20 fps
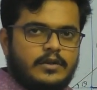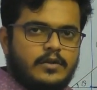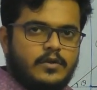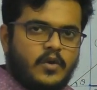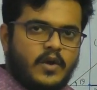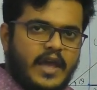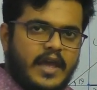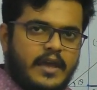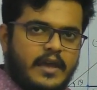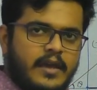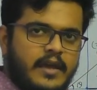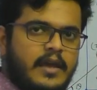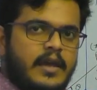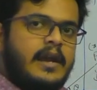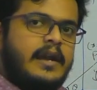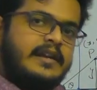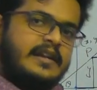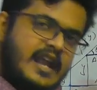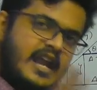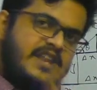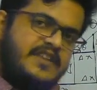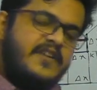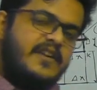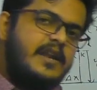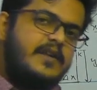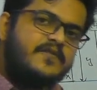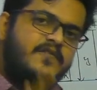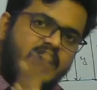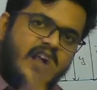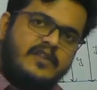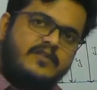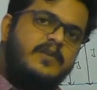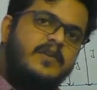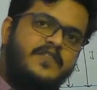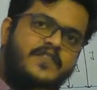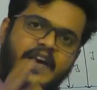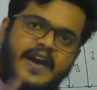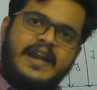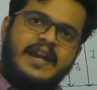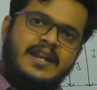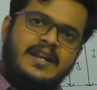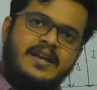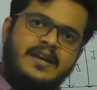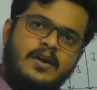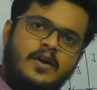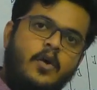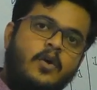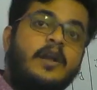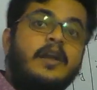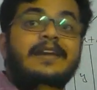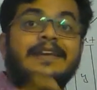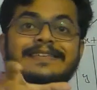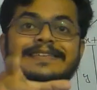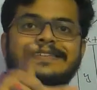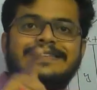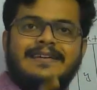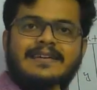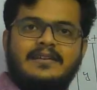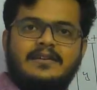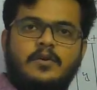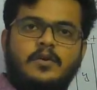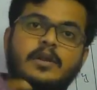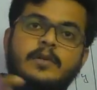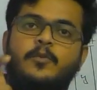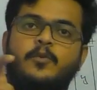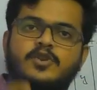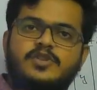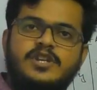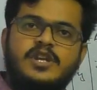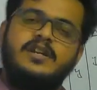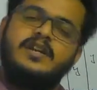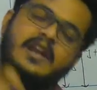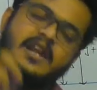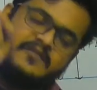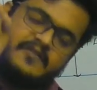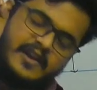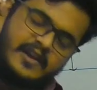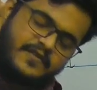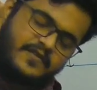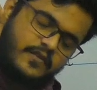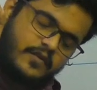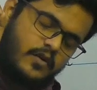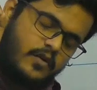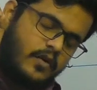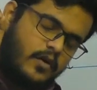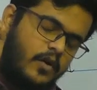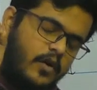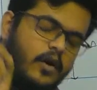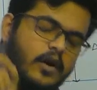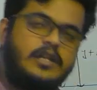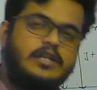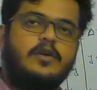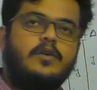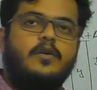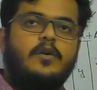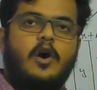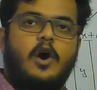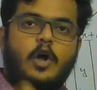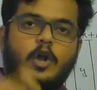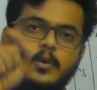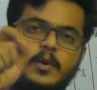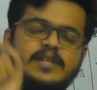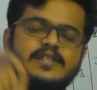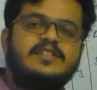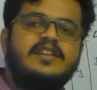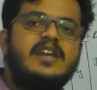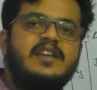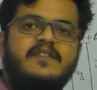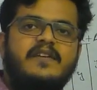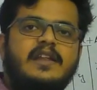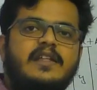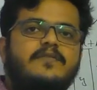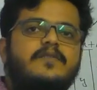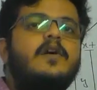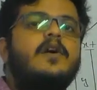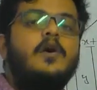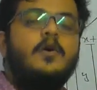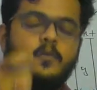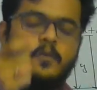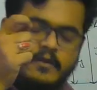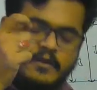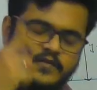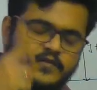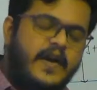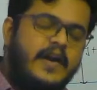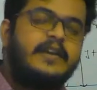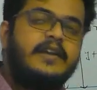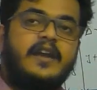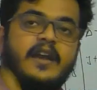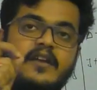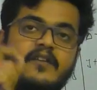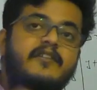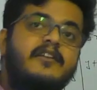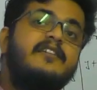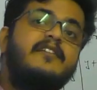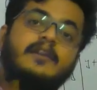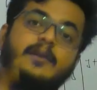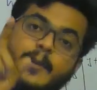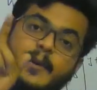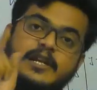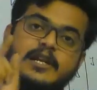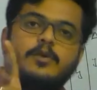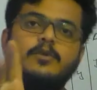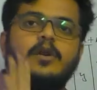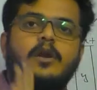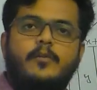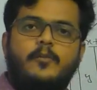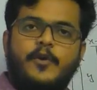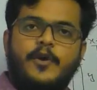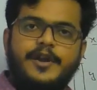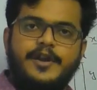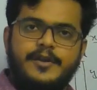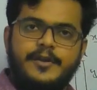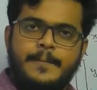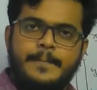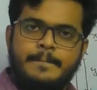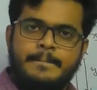Okay, derivative can't be found on a region, on a portion. Derivative, always derivative, we have to find derivative at a particular point.